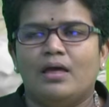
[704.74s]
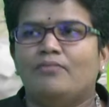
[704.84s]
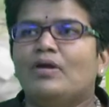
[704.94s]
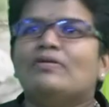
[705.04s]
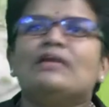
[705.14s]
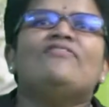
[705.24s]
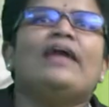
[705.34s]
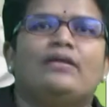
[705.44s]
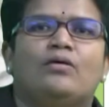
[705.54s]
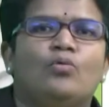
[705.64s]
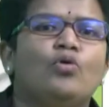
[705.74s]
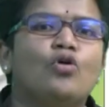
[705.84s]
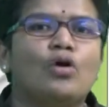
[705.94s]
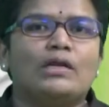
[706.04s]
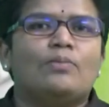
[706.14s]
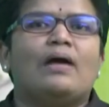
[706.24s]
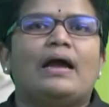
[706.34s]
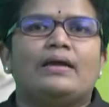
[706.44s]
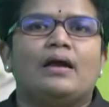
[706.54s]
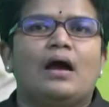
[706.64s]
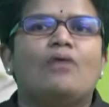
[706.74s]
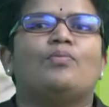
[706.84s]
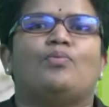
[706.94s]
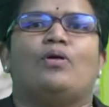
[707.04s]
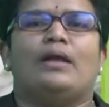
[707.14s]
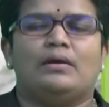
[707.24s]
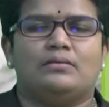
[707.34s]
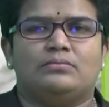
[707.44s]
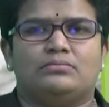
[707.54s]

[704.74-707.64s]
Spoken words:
we will wait who going to buy our product.